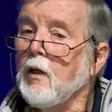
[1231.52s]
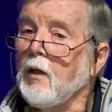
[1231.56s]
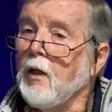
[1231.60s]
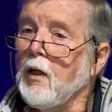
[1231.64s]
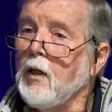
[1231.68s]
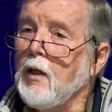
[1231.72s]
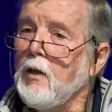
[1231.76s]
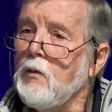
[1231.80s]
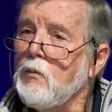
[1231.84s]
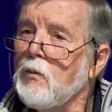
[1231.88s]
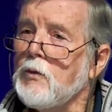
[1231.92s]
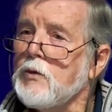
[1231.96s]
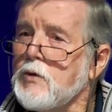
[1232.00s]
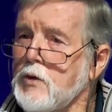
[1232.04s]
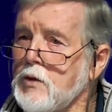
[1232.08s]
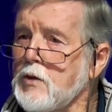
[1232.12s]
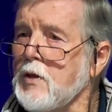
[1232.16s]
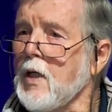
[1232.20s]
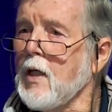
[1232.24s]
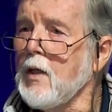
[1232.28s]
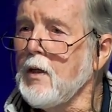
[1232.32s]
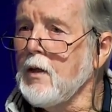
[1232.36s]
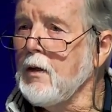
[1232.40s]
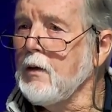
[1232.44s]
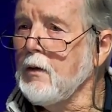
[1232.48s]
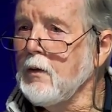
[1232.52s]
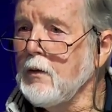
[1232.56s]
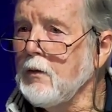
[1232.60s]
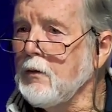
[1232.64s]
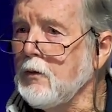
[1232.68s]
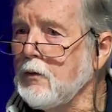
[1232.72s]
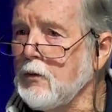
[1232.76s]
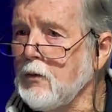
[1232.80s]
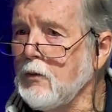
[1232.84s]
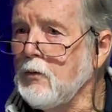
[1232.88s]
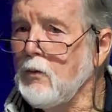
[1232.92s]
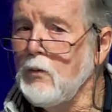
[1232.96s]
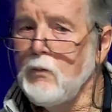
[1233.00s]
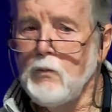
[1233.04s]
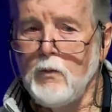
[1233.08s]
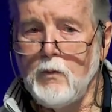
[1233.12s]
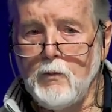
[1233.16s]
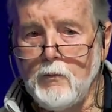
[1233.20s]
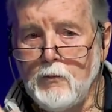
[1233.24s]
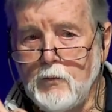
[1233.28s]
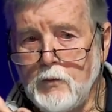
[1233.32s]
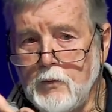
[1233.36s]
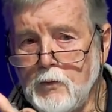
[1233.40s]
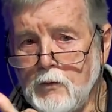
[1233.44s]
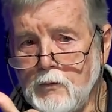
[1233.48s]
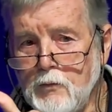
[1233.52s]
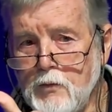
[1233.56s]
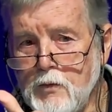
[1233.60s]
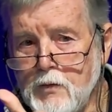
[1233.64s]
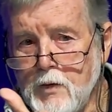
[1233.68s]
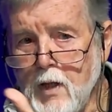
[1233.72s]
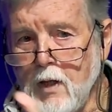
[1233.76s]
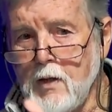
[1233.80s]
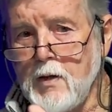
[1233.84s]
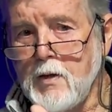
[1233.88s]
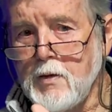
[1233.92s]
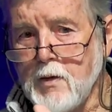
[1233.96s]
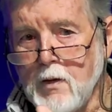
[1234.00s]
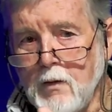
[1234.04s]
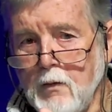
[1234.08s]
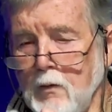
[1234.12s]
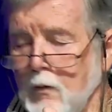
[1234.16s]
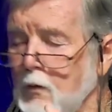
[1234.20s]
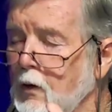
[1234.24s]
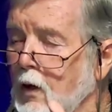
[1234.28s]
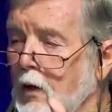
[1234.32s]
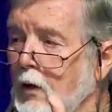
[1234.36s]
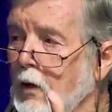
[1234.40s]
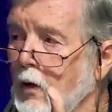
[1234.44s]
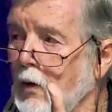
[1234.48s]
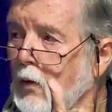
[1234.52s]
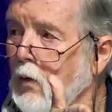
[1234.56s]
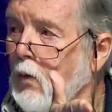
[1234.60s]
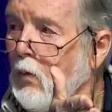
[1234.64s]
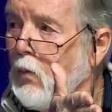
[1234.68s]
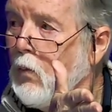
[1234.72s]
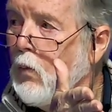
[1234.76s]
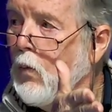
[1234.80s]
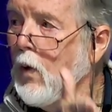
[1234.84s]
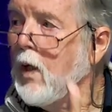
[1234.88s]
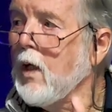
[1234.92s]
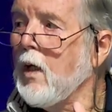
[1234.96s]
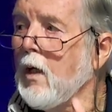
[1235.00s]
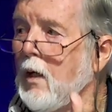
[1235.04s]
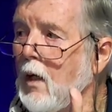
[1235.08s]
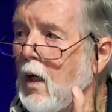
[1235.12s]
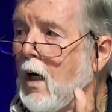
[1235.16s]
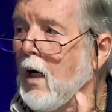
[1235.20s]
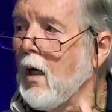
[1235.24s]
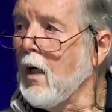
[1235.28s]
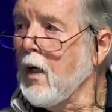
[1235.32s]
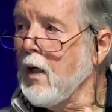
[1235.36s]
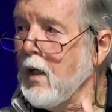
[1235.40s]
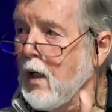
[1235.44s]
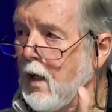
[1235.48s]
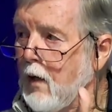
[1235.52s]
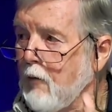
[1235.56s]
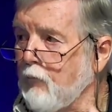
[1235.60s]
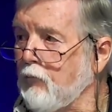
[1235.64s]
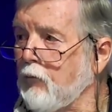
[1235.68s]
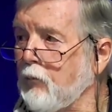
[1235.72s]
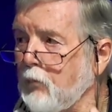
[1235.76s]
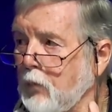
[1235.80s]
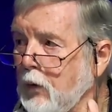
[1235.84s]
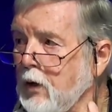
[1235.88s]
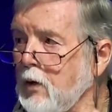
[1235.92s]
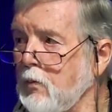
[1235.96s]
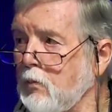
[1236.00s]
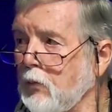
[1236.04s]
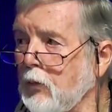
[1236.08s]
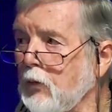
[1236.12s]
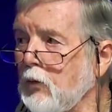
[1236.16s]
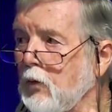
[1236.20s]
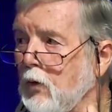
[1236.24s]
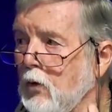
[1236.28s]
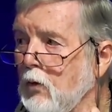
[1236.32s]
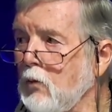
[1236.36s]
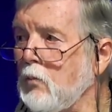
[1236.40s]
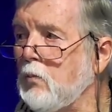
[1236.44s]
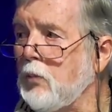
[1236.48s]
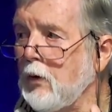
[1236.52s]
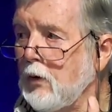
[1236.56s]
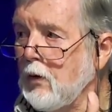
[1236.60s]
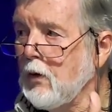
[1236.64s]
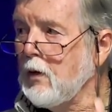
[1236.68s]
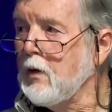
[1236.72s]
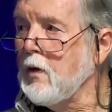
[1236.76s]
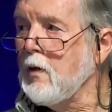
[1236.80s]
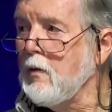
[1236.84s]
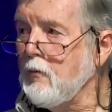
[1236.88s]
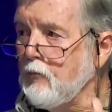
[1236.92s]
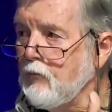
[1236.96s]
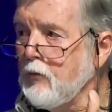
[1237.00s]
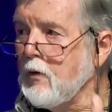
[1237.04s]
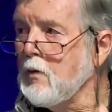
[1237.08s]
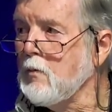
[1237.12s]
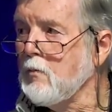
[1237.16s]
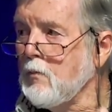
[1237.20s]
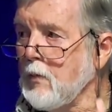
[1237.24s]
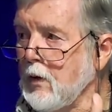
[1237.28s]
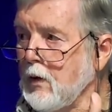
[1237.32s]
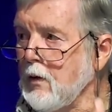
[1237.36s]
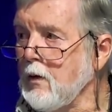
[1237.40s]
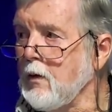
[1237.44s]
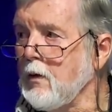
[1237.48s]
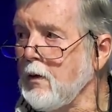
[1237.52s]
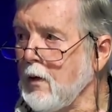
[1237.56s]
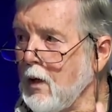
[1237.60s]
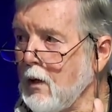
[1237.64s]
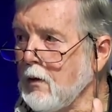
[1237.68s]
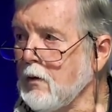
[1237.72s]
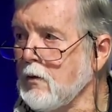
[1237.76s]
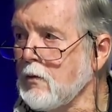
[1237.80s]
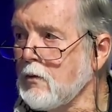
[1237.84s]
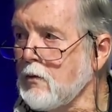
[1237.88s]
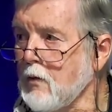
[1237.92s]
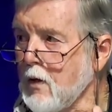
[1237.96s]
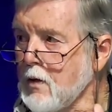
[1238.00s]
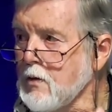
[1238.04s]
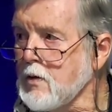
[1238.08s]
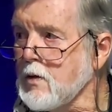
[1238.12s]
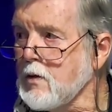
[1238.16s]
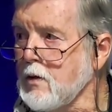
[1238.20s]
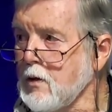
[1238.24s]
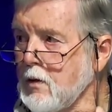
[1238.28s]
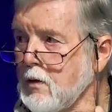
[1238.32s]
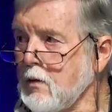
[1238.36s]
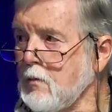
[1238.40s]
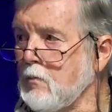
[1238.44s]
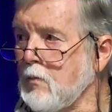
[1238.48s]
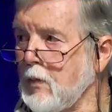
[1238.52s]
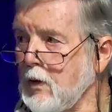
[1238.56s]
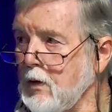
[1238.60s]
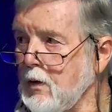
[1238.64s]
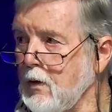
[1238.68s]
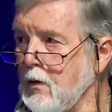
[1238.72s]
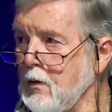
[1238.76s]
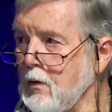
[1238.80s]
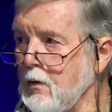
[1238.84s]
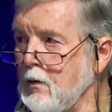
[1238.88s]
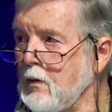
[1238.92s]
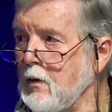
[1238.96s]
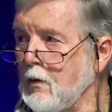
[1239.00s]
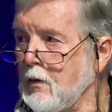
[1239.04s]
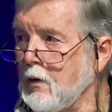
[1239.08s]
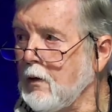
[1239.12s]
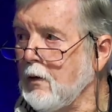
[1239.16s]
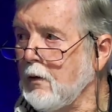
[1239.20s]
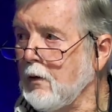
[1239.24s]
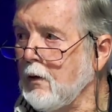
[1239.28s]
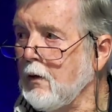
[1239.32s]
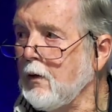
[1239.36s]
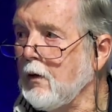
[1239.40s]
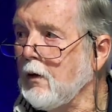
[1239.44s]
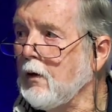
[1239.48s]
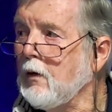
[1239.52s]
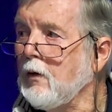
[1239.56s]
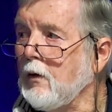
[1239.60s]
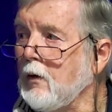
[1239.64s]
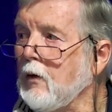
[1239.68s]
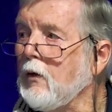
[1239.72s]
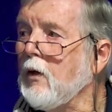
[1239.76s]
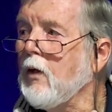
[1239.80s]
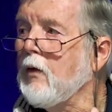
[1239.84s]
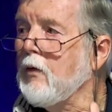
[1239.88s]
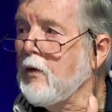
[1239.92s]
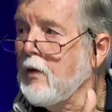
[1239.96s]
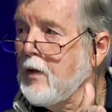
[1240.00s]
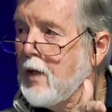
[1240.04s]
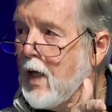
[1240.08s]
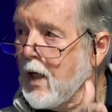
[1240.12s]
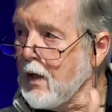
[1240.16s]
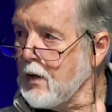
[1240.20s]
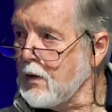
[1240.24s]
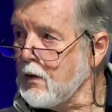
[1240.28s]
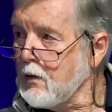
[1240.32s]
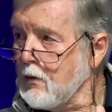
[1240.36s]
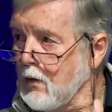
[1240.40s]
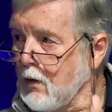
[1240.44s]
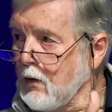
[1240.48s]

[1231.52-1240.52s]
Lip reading: He was saying to Satan, where I have people who believe in me and trust in me, that...